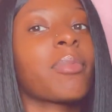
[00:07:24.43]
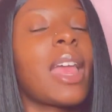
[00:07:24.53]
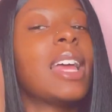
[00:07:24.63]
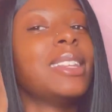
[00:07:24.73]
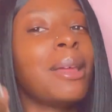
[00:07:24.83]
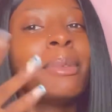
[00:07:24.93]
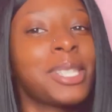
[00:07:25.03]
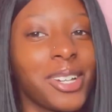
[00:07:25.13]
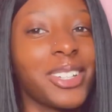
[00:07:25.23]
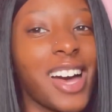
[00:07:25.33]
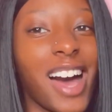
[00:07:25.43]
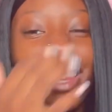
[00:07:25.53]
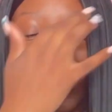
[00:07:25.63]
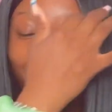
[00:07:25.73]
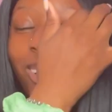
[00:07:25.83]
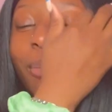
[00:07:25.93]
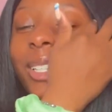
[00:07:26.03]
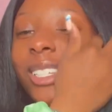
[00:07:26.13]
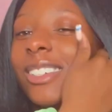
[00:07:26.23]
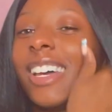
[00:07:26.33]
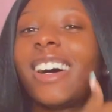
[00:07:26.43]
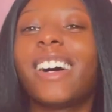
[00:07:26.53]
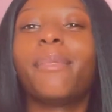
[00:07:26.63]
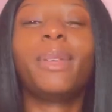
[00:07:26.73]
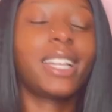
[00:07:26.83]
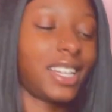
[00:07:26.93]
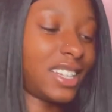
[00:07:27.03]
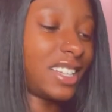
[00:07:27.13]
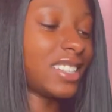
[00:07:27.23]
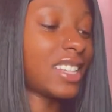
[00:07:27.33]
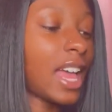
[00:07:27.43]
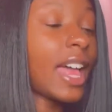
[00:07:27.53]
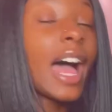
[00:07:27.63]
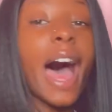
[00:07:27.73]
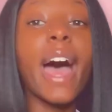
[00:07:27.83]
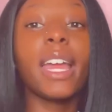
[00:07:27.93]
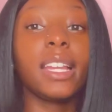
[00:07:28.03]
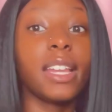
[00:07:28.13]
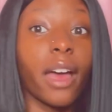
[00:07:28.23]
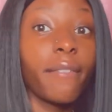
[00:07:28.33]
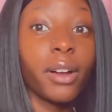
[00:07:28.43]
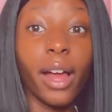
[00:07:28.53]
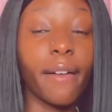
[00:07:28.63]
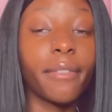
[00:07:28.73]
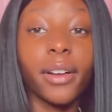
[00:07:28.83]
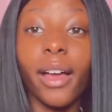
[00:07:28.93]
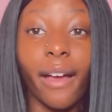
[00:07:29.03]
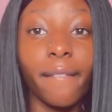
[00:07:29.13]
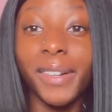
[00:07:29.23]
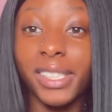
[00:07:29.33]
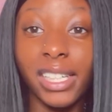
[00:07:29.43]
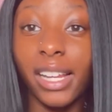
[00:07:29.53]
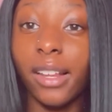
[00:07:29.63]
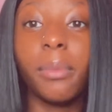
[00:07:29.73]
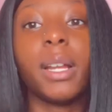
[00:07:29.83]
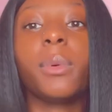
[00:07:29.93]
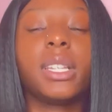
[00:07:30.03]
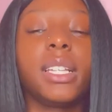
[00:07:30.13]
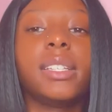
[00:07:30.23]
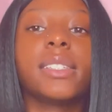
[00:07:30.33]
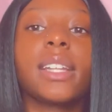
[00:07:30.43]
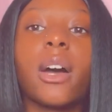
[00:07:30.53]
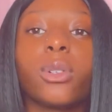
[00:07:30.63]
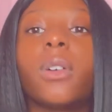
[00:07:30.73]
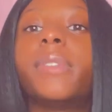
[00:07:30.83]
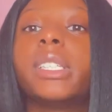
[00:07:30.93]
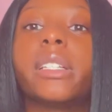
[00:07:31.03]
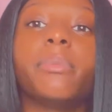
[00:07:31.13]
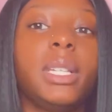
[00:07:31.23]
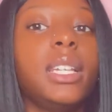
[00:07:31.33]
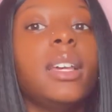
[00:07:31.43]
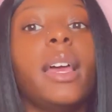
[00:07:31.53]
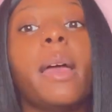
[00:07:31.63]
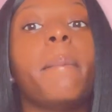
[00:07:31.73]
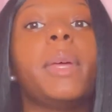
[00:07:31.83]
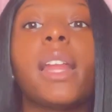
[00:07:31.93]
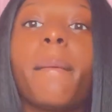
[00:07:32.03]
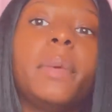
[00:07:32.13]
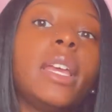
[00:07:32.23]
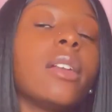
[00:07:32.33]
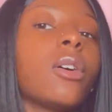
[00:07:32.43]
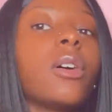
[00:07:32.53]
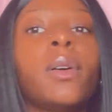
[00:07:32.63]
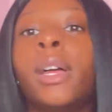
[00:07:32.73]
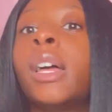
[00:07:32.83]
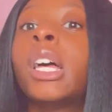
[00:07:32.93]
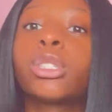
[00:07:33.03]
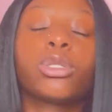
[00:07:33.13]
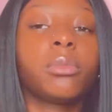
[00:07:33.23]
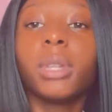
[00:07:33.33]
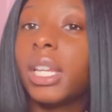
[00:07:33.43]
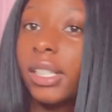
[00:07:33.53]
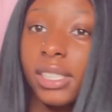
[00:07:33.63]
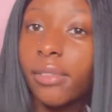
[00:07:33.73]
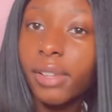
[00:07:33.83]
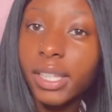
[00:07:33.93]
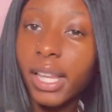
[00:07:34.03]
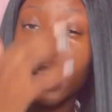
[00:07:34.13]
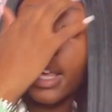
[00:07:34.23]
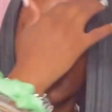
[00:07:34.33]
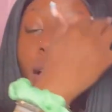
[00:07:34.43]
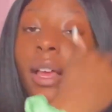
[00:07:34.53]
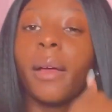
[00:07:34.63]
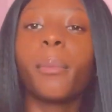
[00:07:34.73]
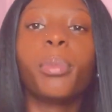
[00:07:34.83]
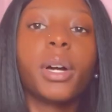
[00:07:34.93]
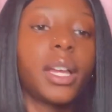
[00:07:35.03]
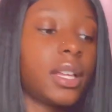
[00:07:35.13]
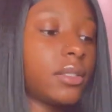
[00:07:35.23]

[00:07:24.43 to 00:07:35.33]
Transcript: let me show y'all. Like, hold on, let me show y'all, because I ain't never ever seen anybody with these, and I don't know if it's just me and me not being on social media and stuff like that, but